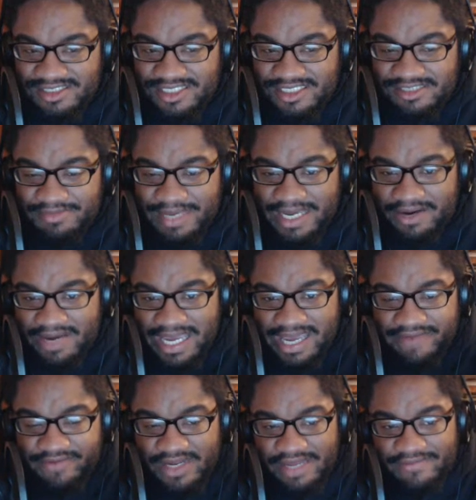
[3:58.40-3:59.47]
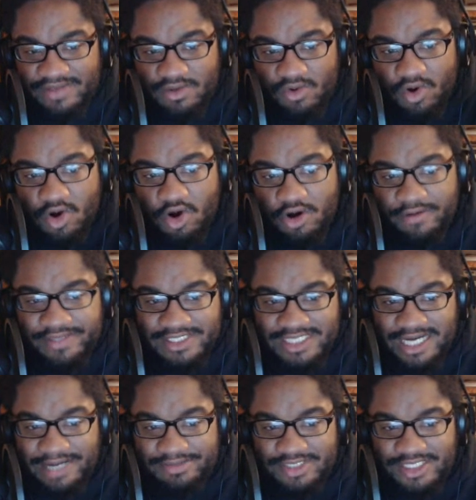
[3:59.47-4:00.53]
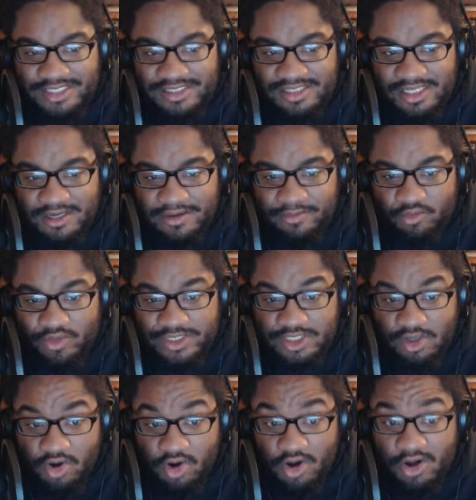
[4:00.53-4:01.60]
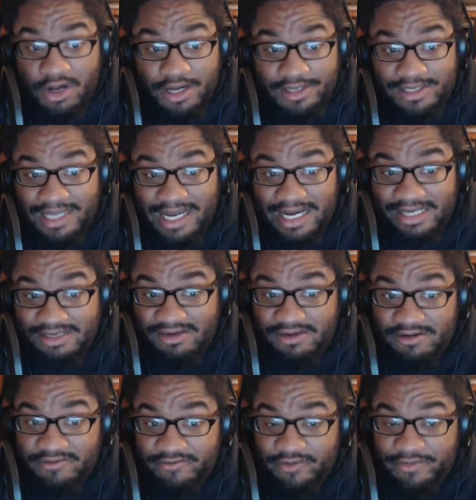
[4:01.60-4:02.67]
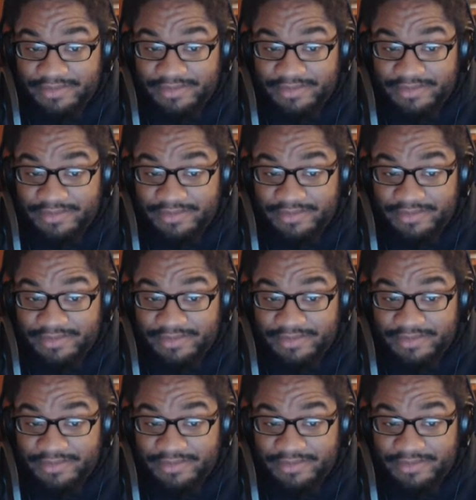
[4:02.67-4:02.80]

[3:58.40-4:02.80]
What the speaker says: male, and for giving you all these options, which are all unlocked from the